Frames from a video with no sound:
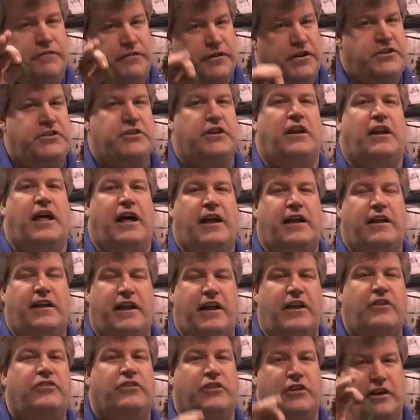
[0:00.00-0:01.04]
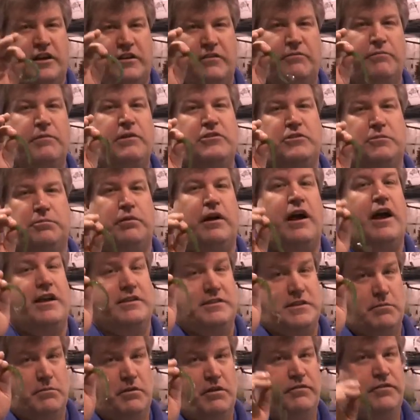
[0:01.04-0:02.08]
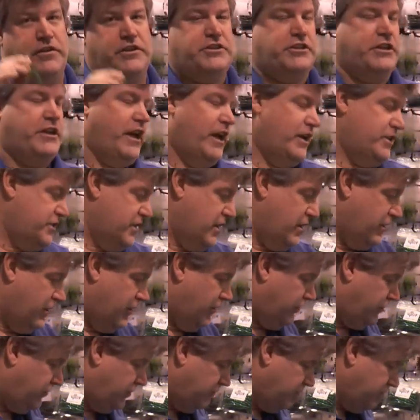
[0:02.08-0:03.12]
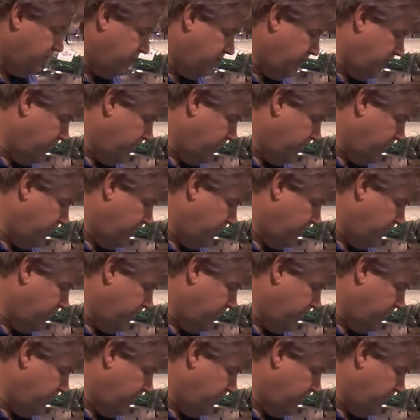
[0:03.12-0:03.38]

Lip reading: Fish it a lot of days, you're going to be surprised how many fish you catch on this.